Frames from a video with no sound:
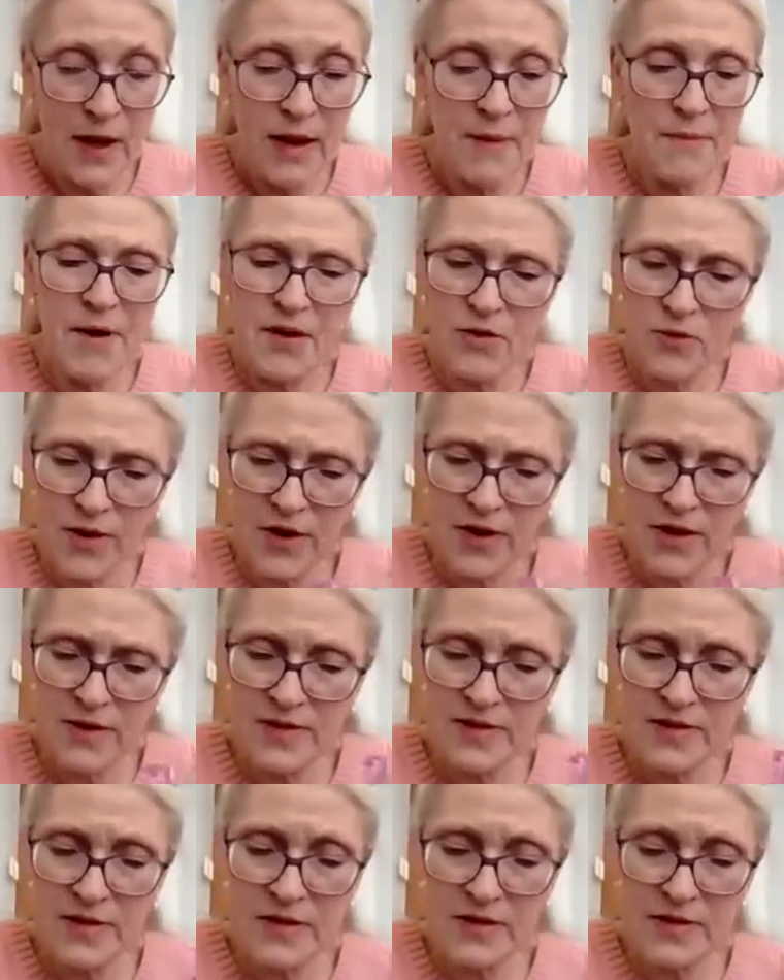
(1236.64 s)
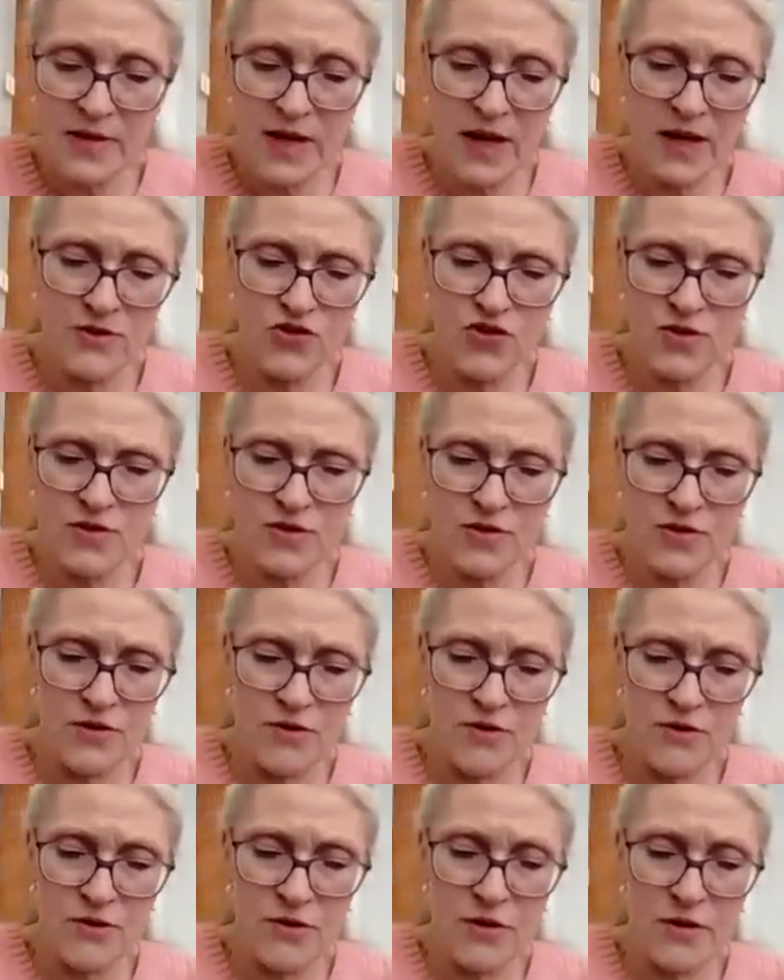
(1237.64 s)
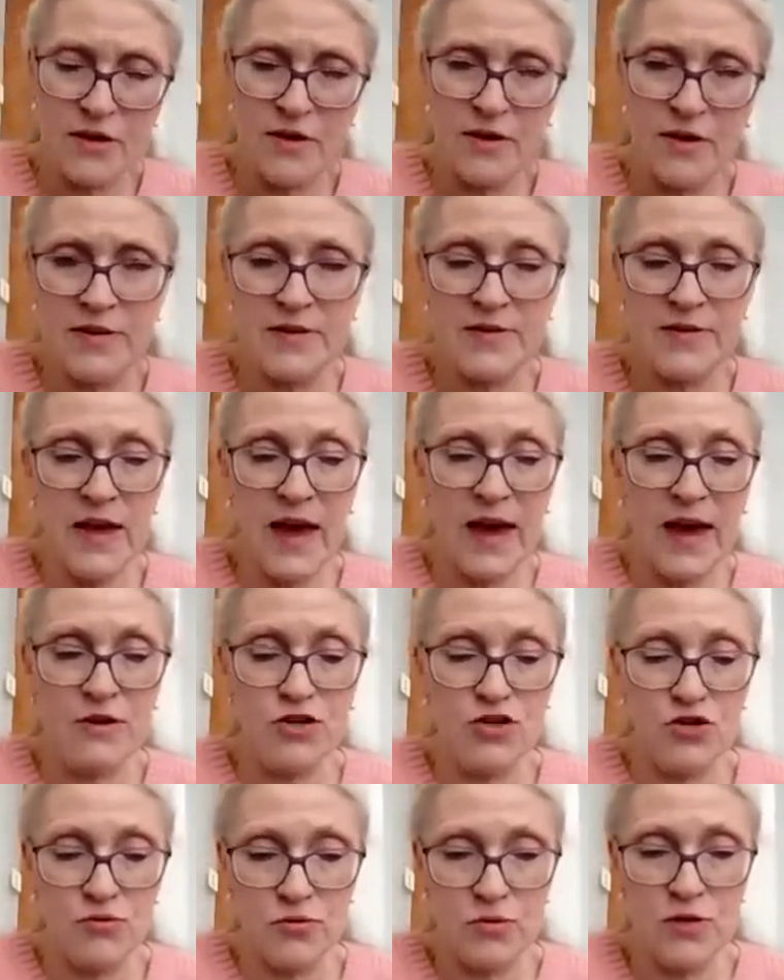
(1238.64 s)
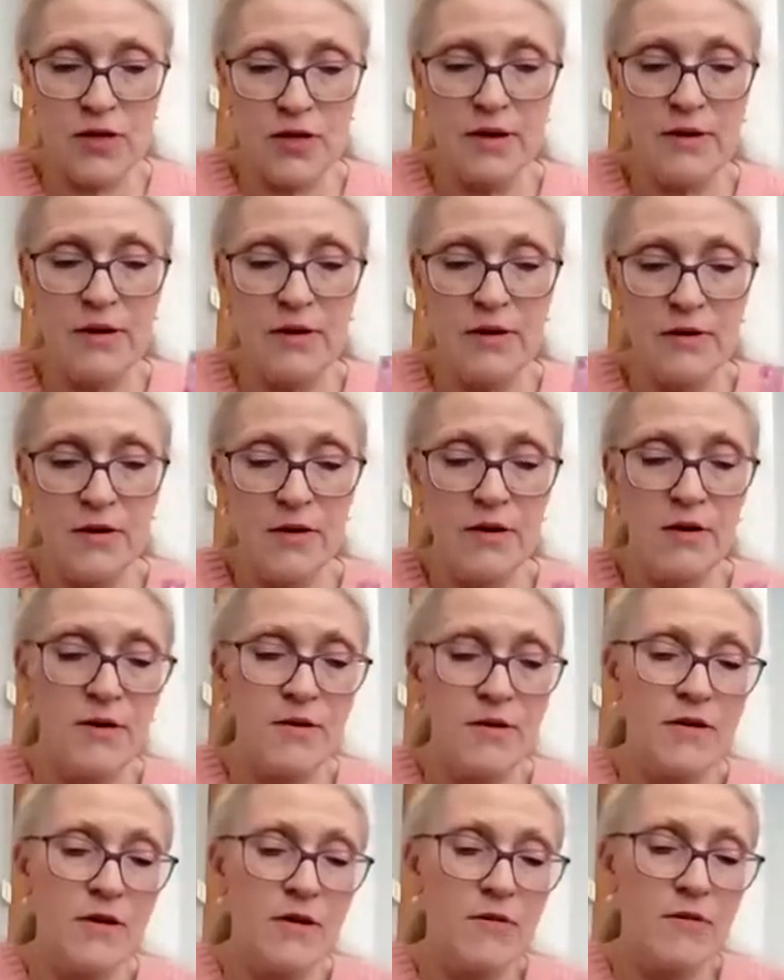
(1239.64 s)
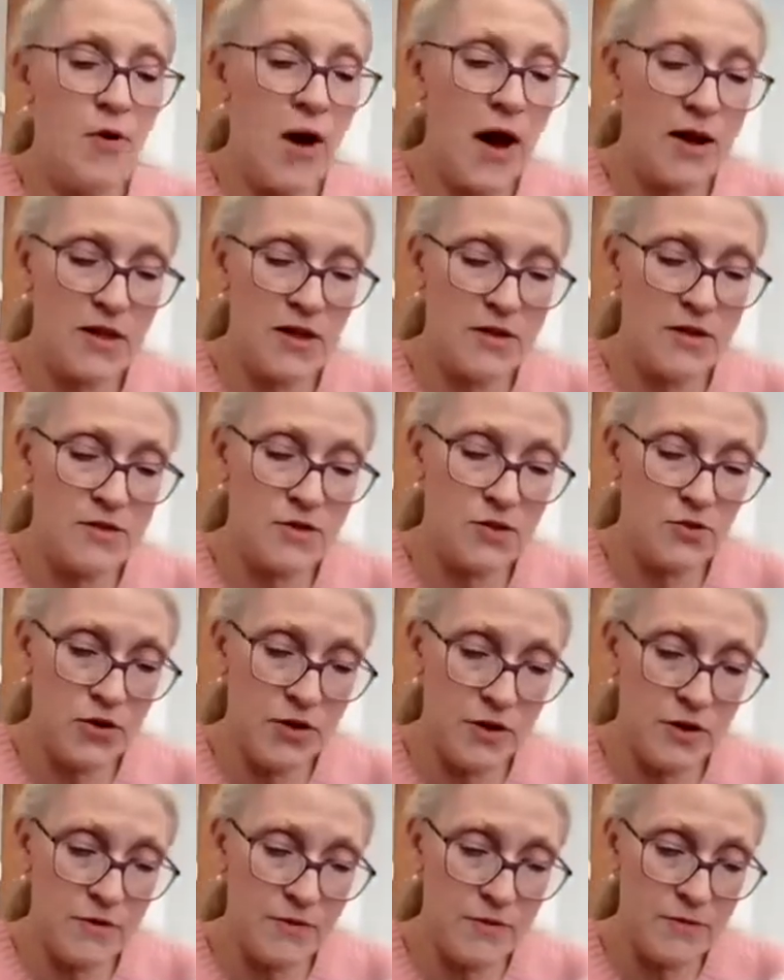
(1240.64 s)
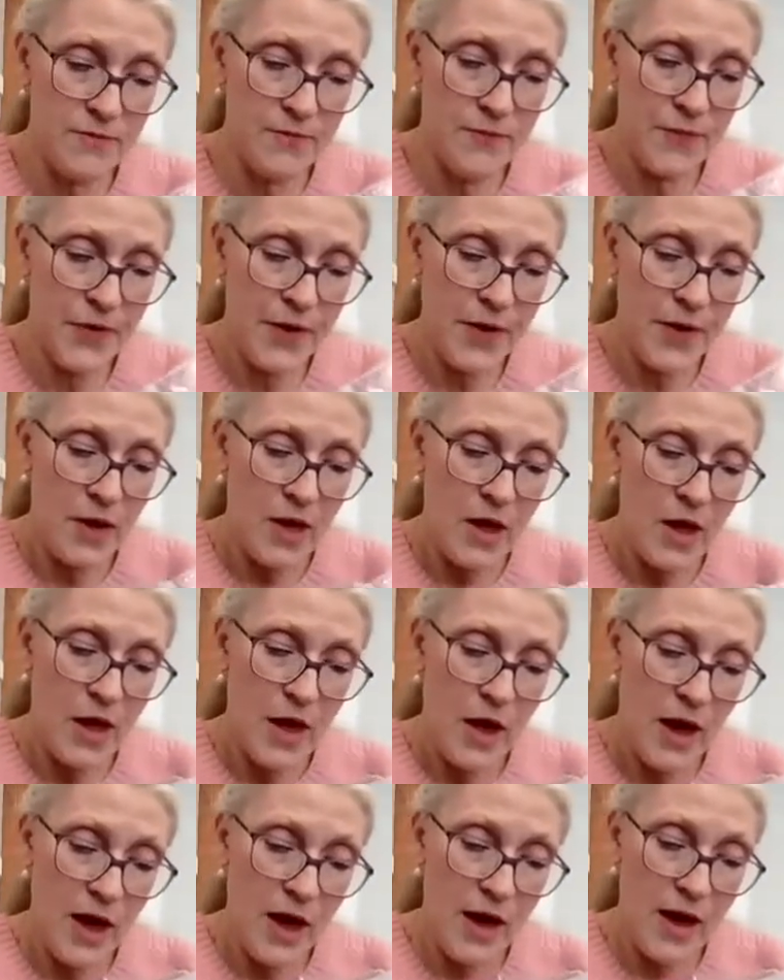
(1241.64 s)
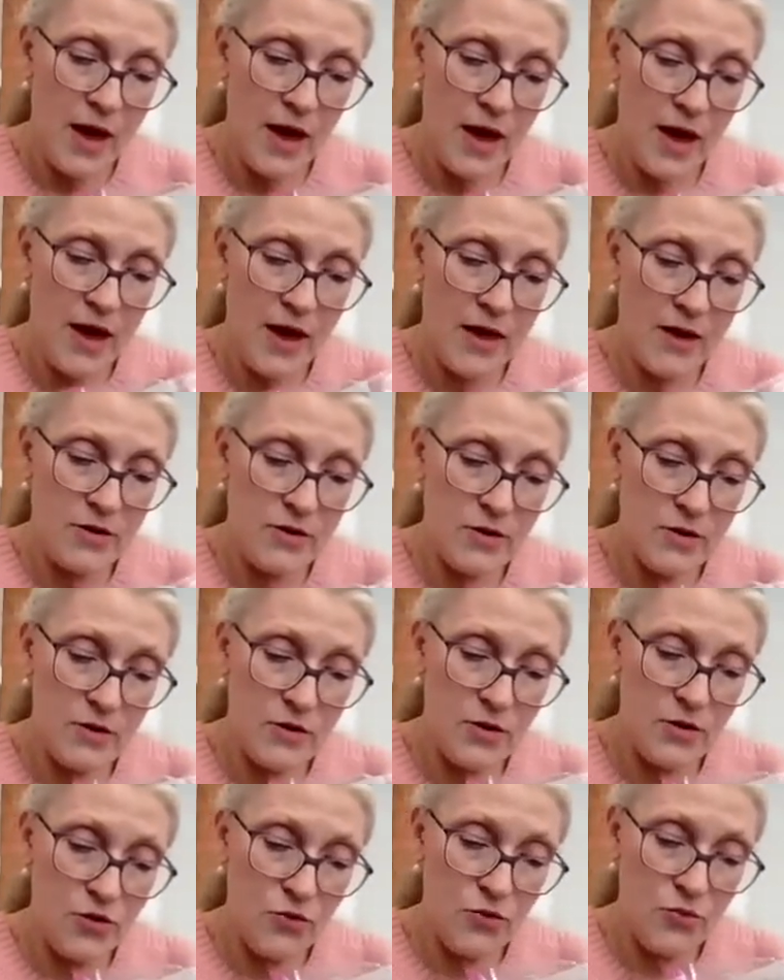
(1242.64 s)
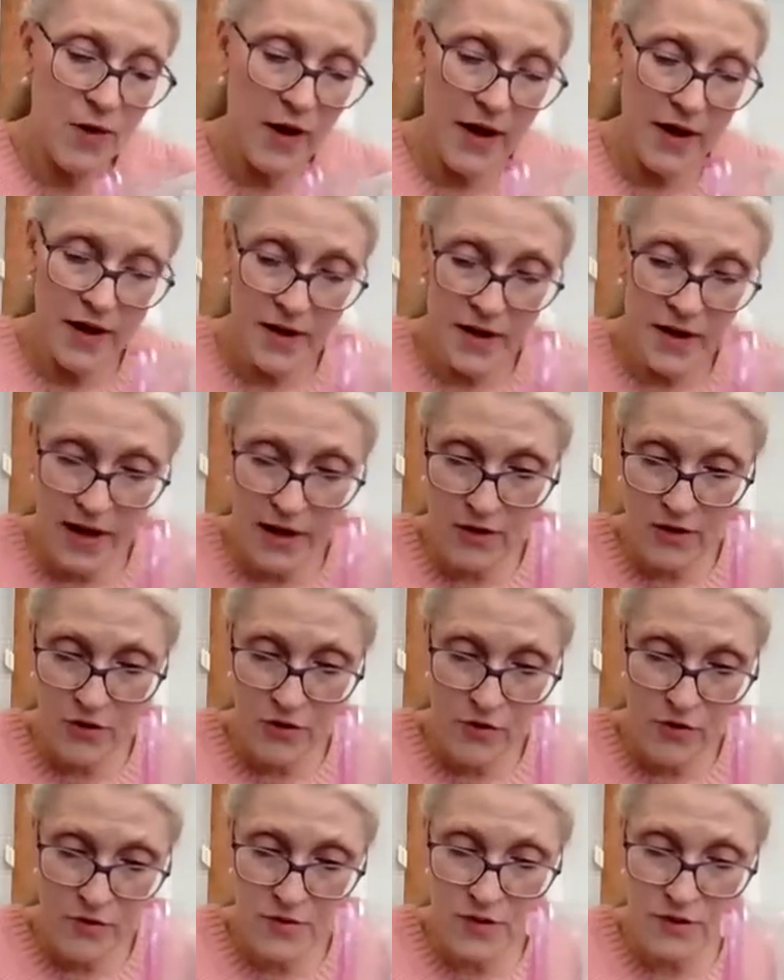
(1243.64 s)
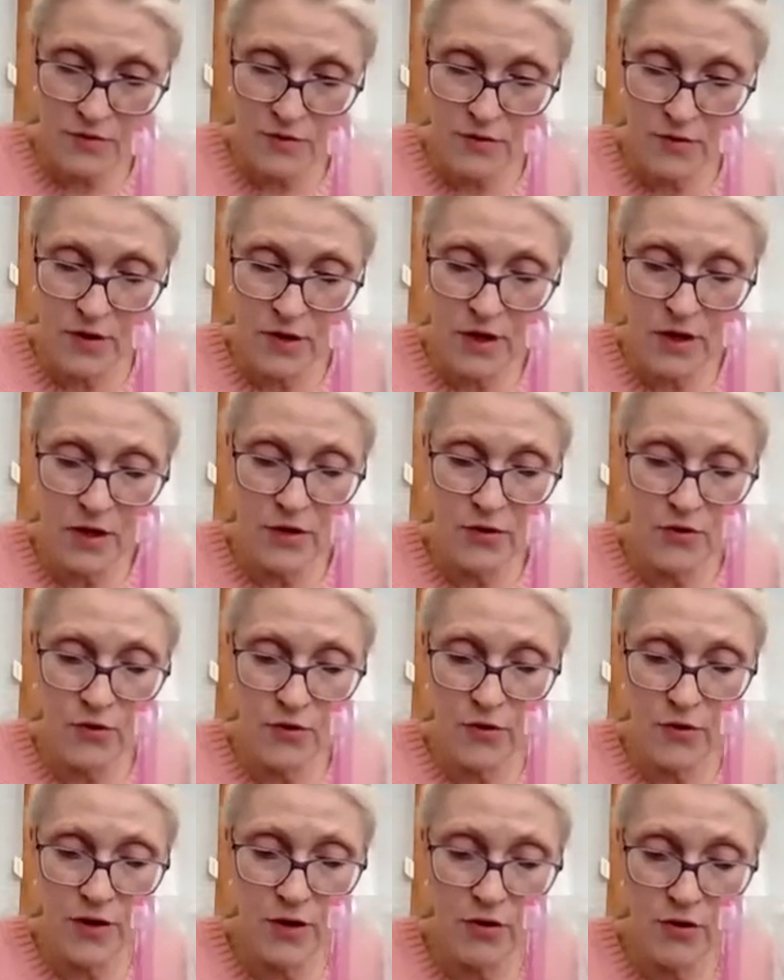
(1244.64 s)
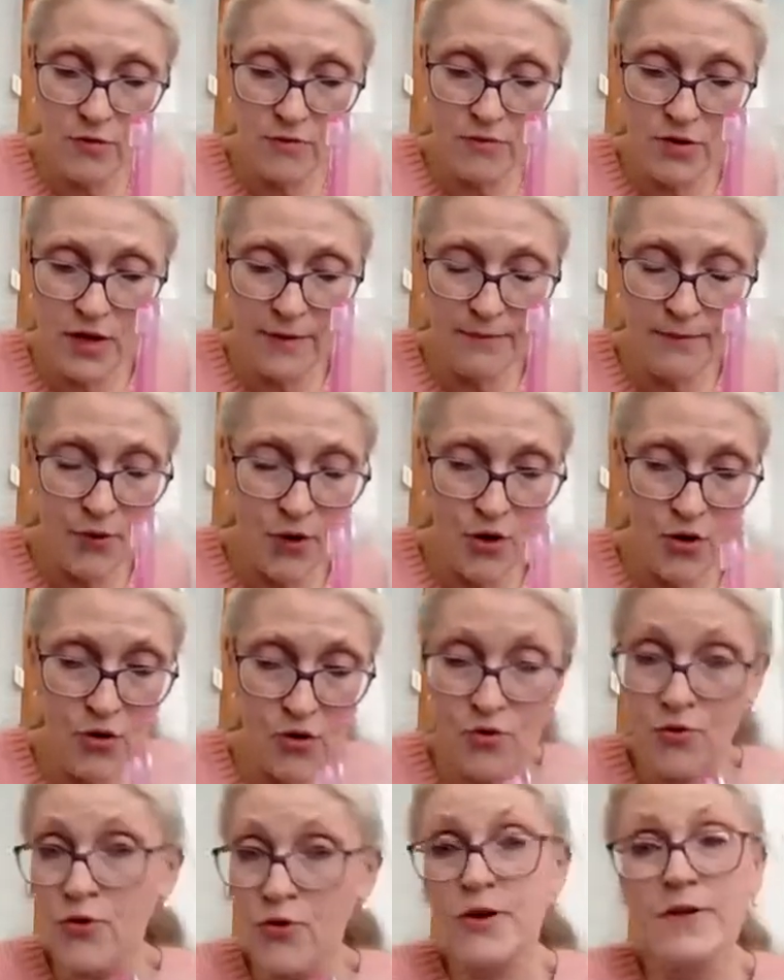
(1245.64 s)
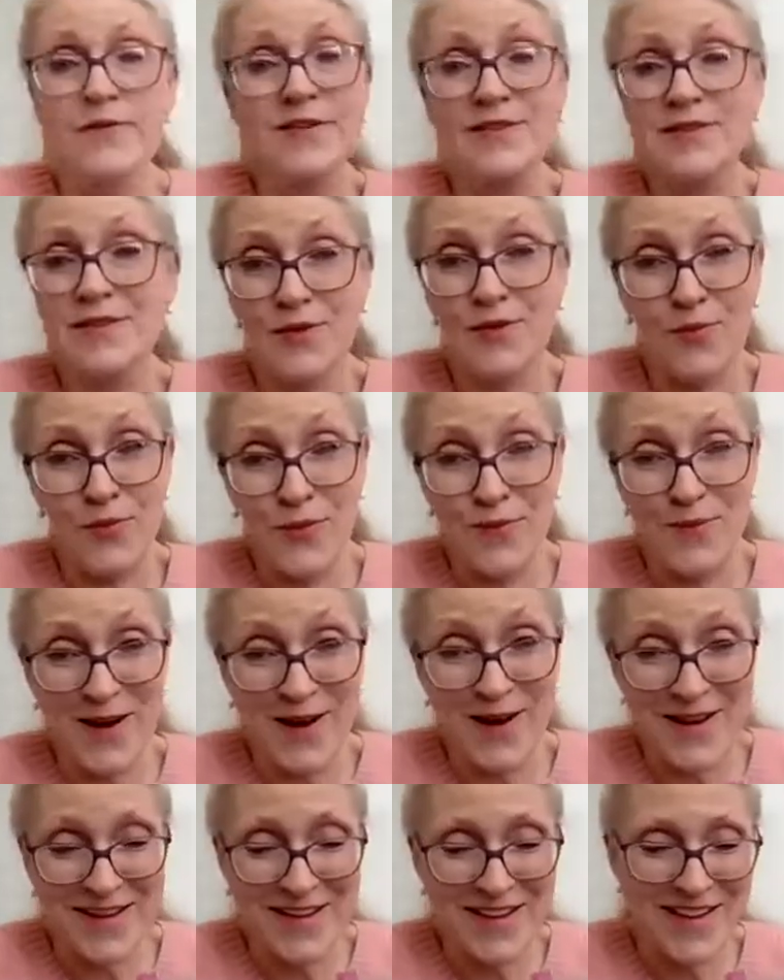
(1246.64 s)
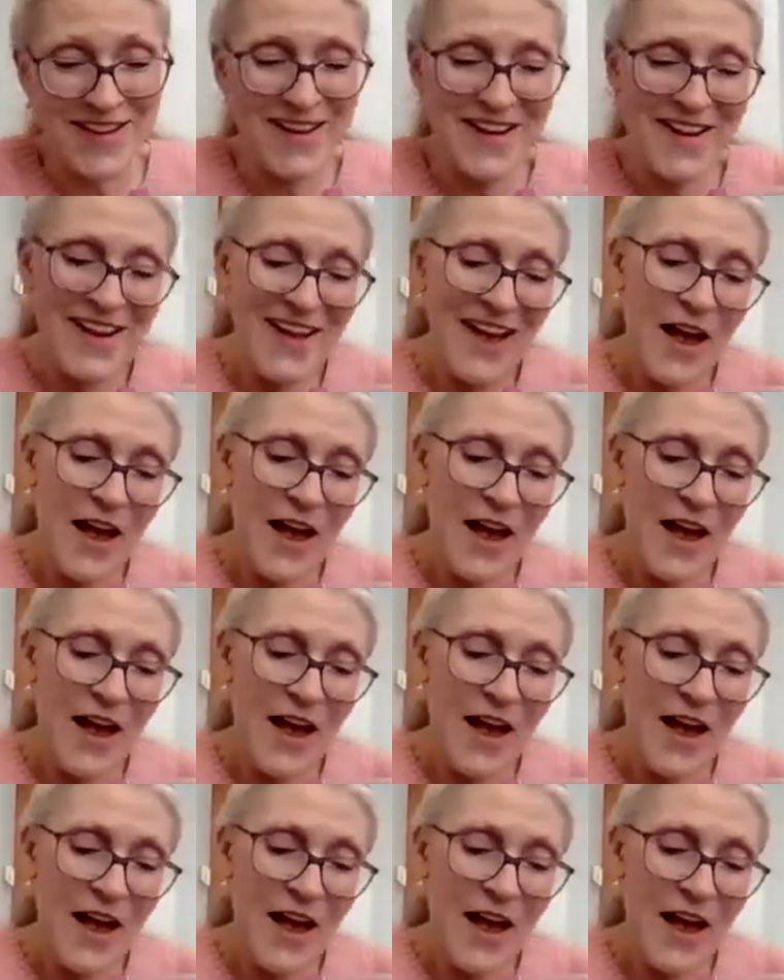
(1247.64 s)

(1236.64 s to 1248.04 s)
And by the way, this is not just dirt, it is actually potting soil. And you buy it at a nursery or at Home Depot or in the supermarket,